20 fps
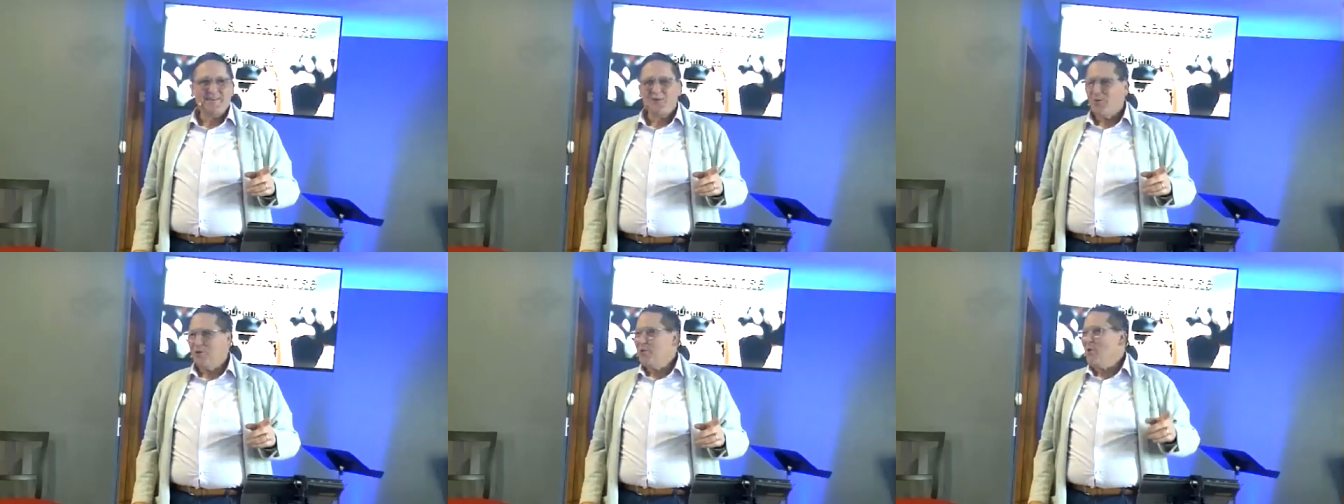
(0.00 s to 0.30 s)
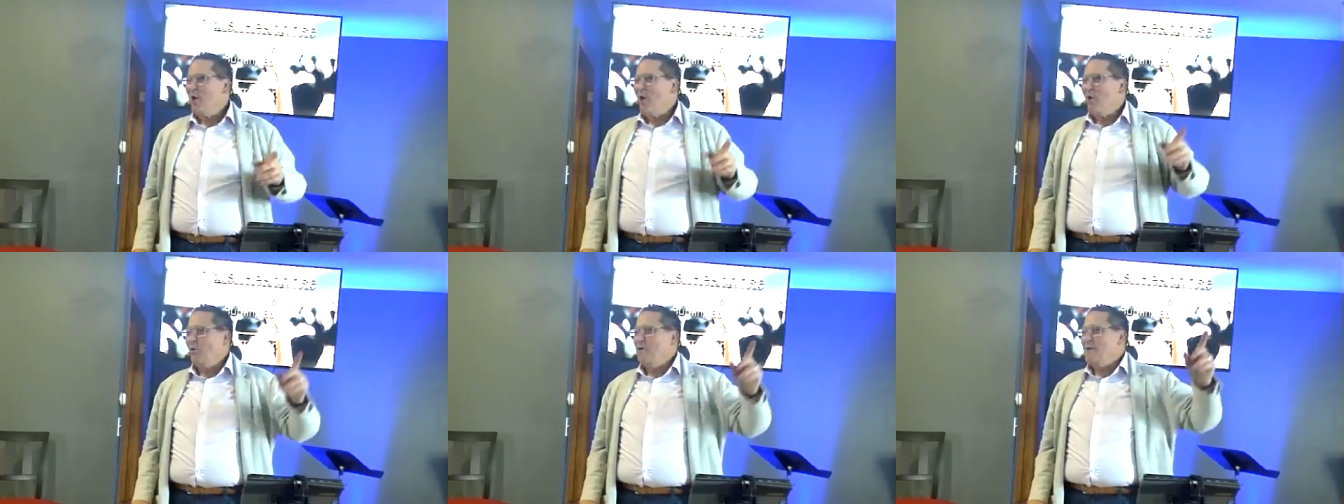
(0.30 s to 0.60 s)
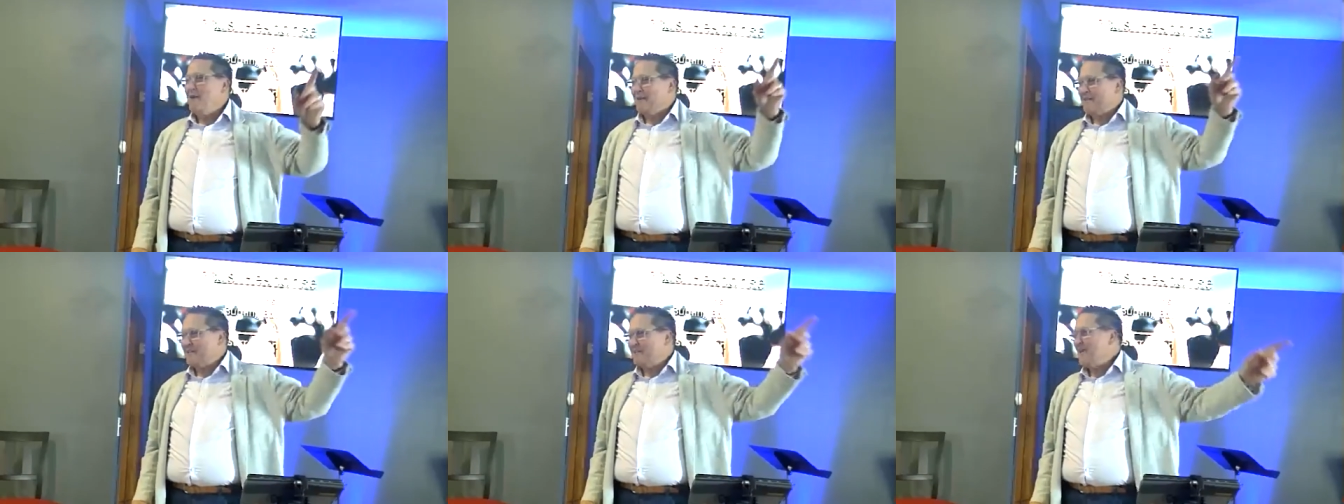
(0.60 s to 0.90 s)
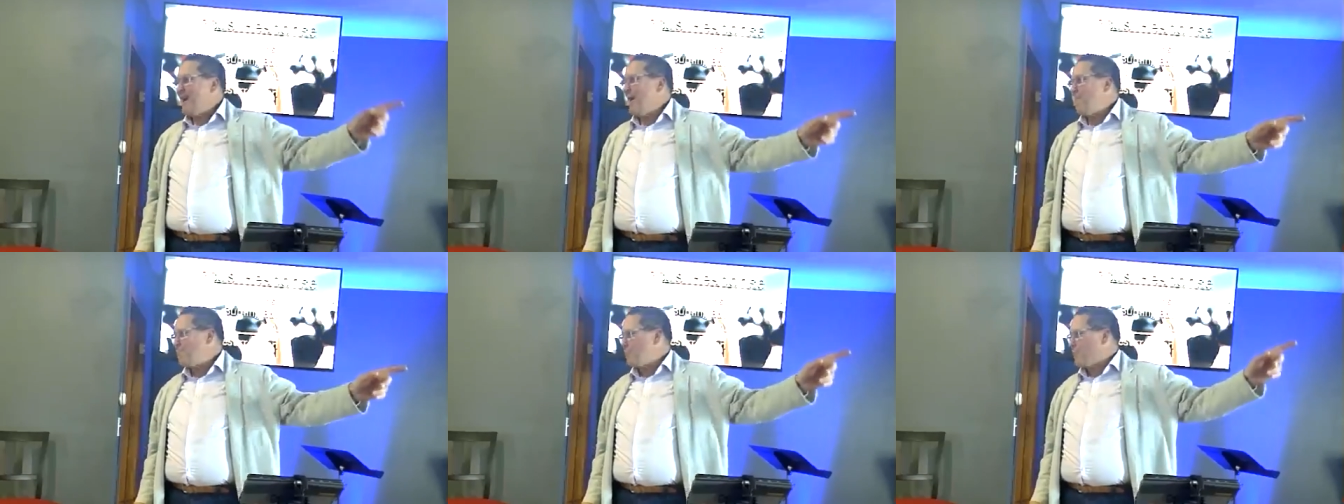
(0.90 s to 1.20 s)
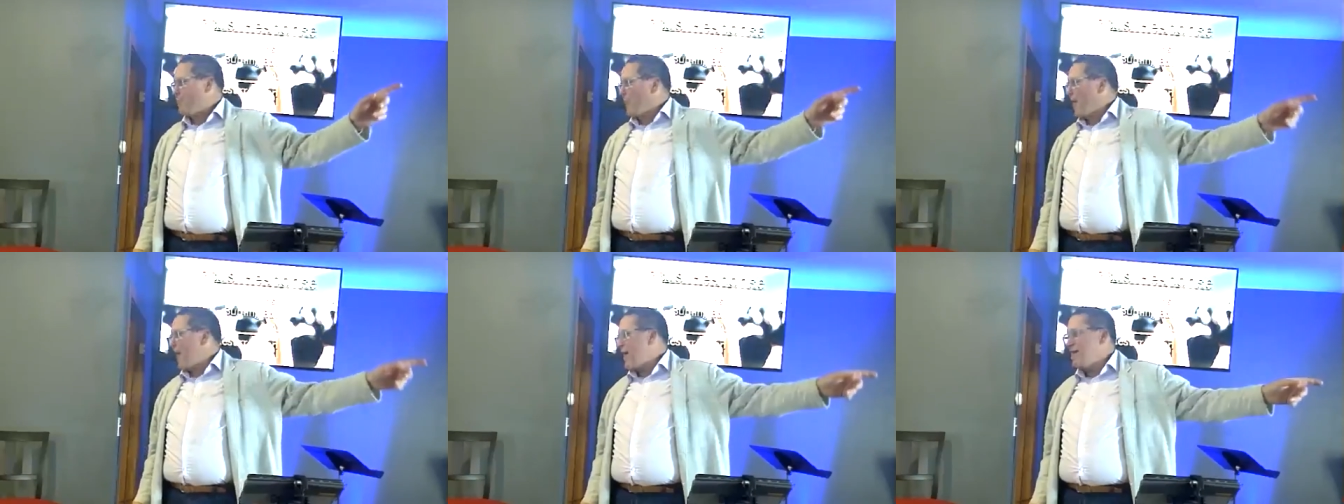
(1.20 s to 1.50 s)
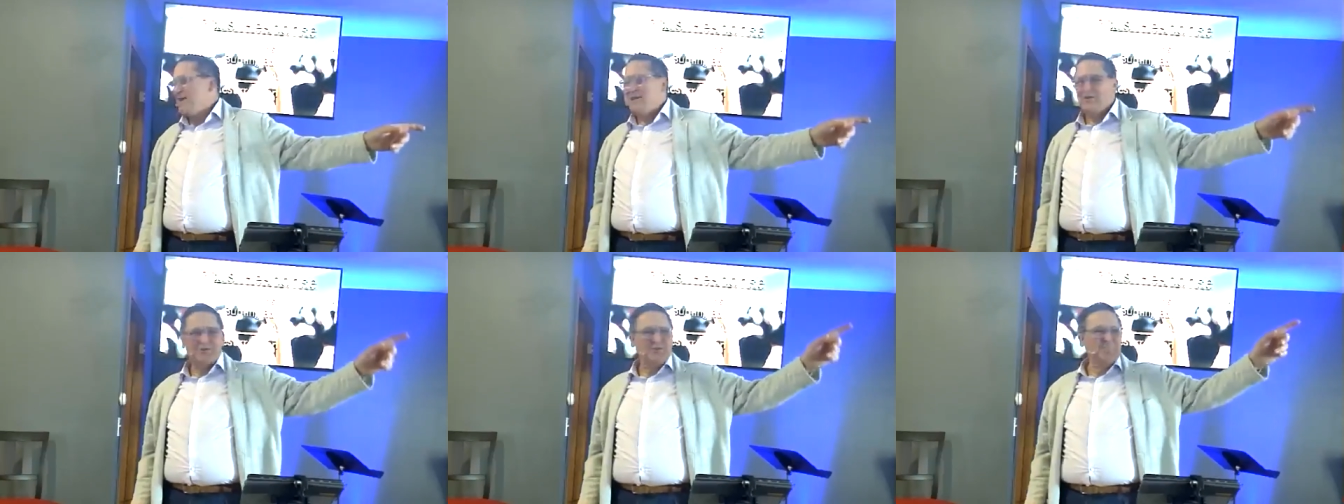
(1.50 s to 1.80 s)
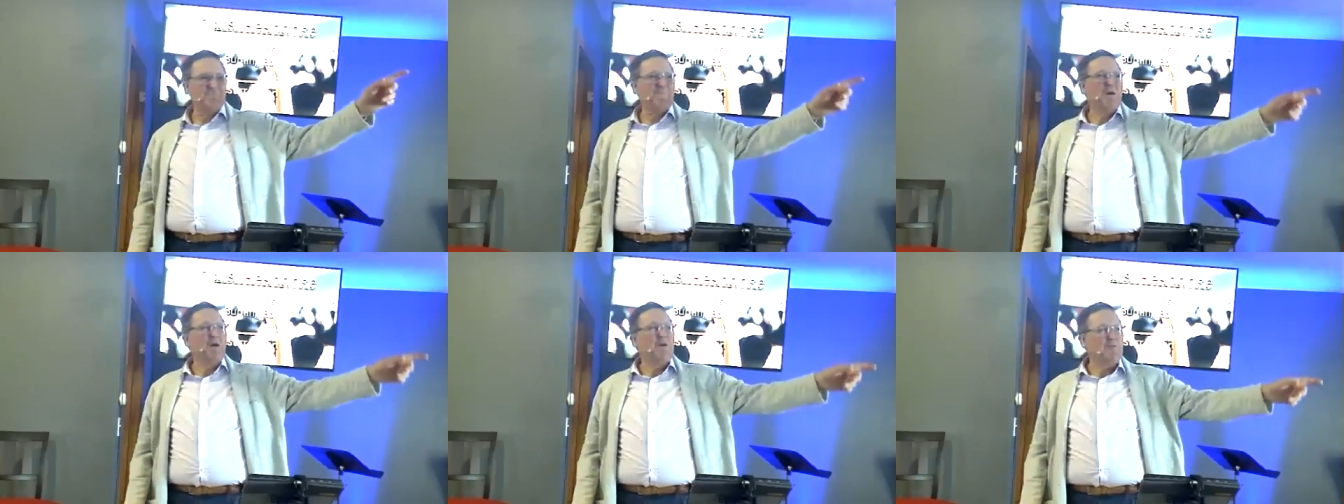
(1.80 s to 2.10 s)
You only accept the
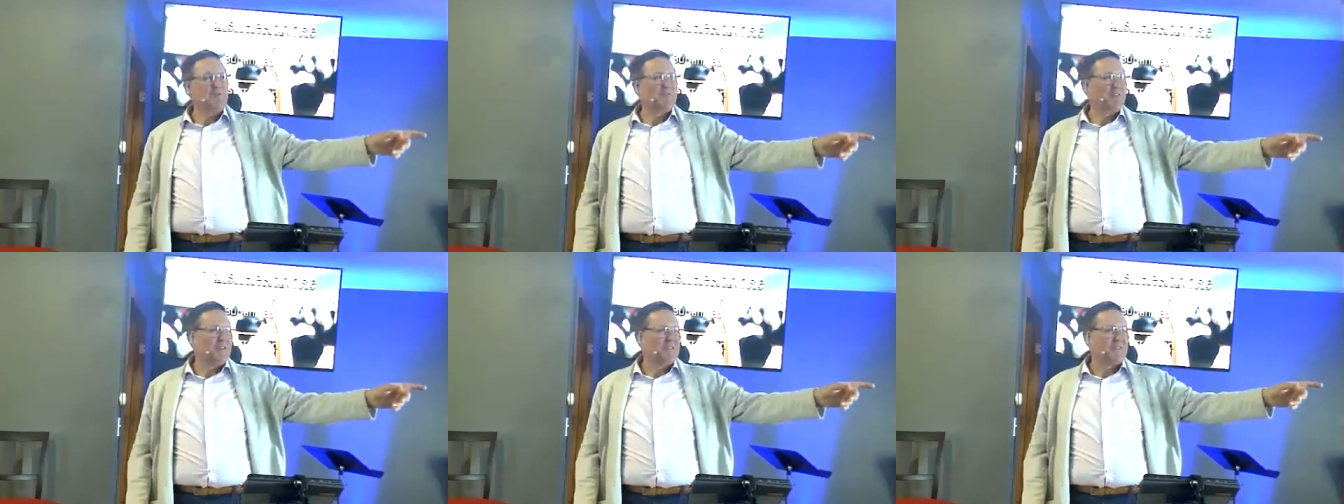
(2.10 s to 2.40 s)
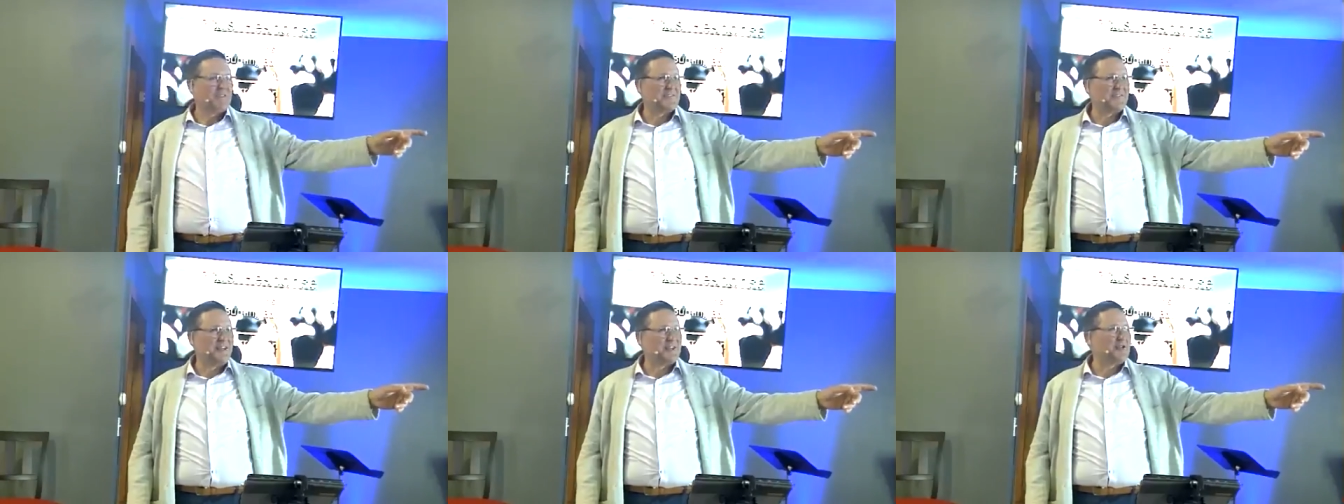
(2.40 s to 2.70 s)
writings of Moses.